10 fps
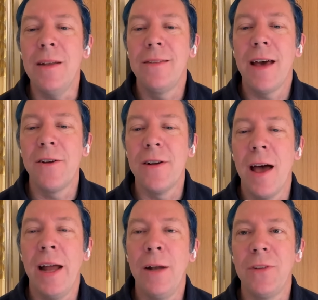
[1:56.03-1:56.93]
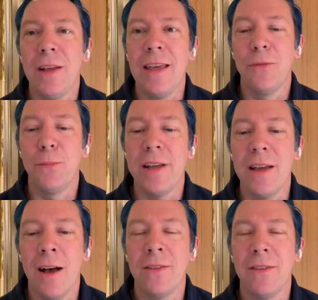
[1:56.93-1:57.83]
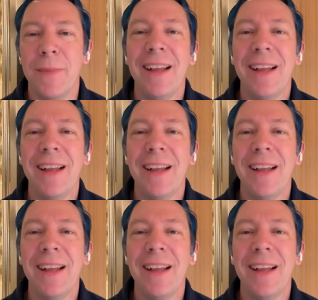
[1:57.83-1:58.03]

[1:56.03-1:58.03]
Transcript: Insider9, which I think is pretty awesome.